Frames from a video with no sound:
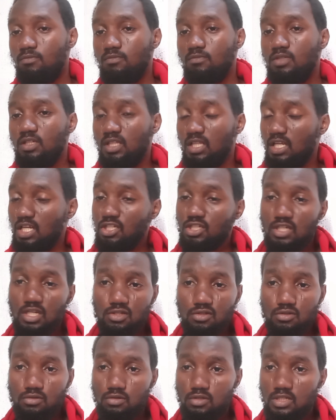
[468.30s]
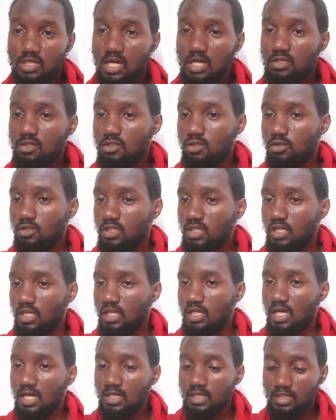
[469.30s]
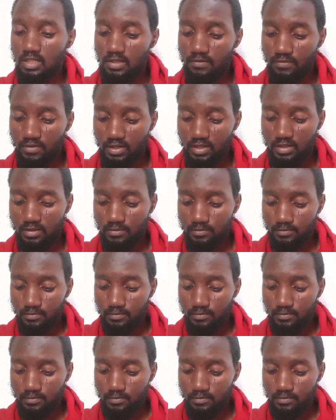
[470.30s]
international students can study in and live in.